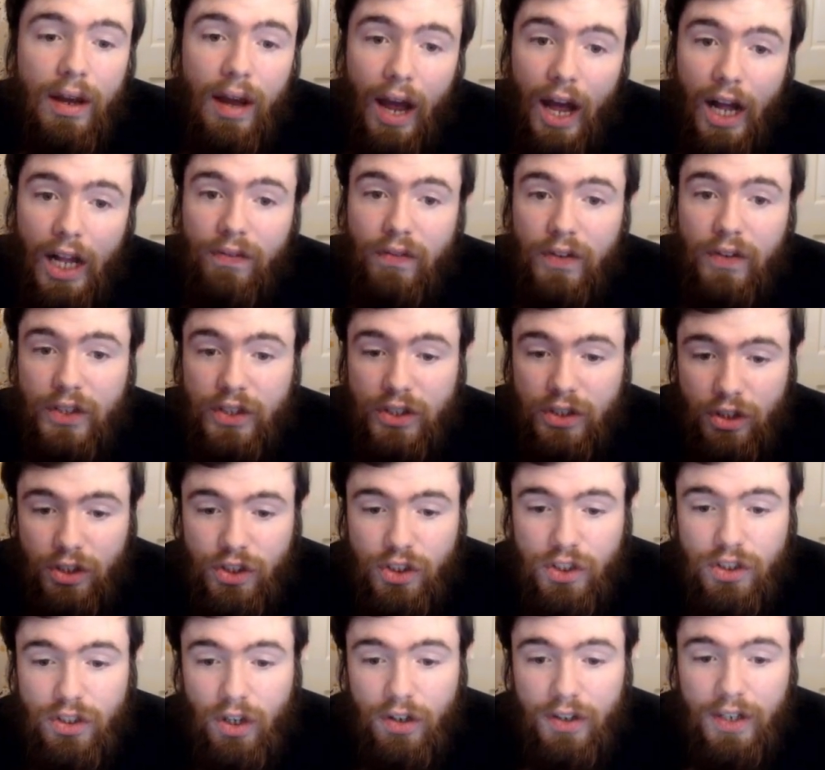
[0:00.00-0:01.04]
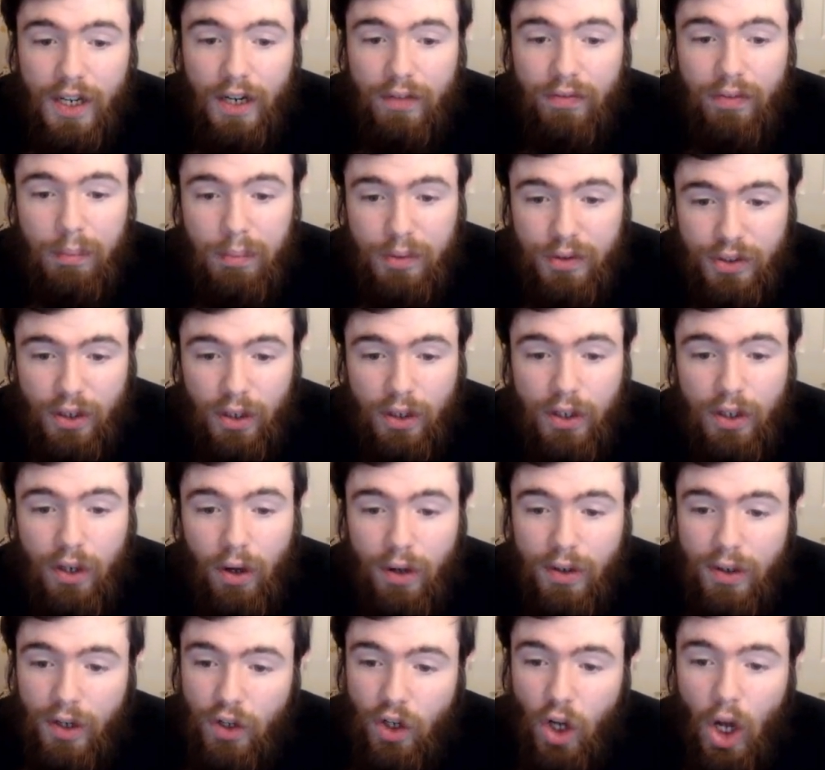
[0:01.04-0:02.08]
Alpha searches our deck for
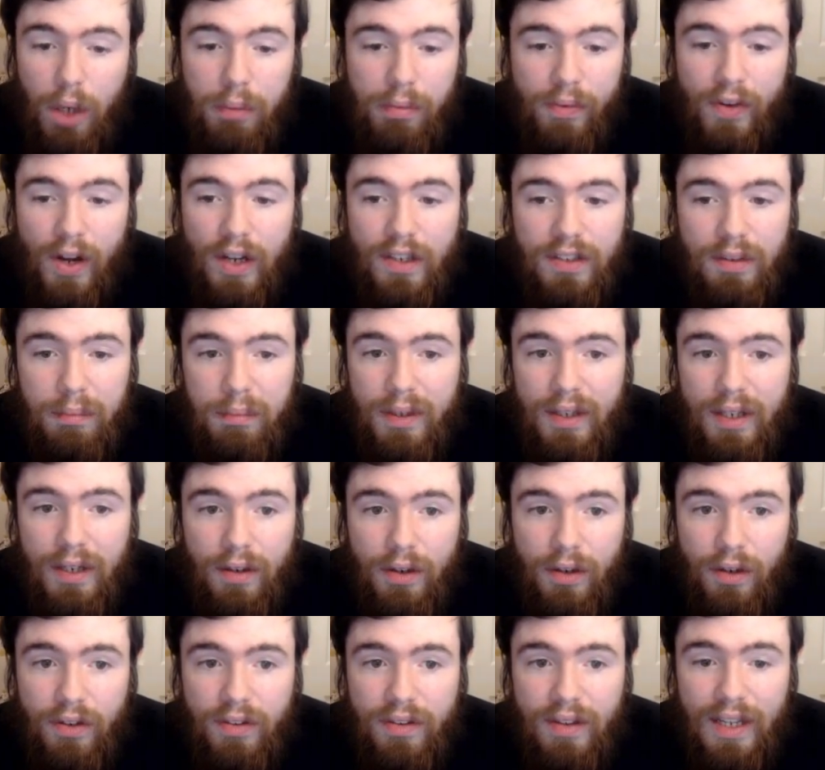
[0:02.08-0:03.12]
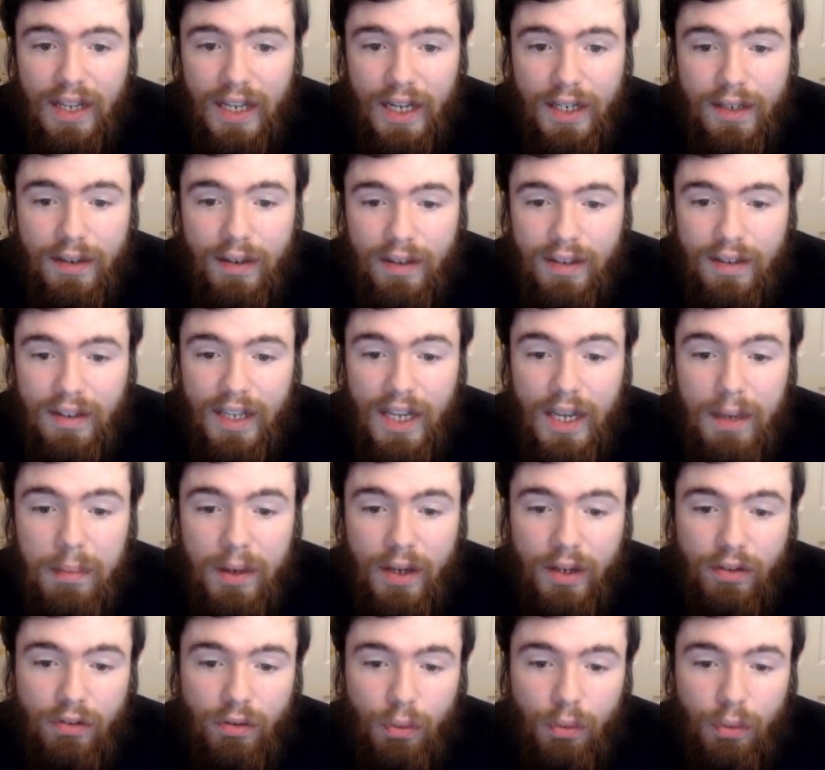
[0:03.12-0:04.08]
Berserkion, and now we've got some materials to get gaming.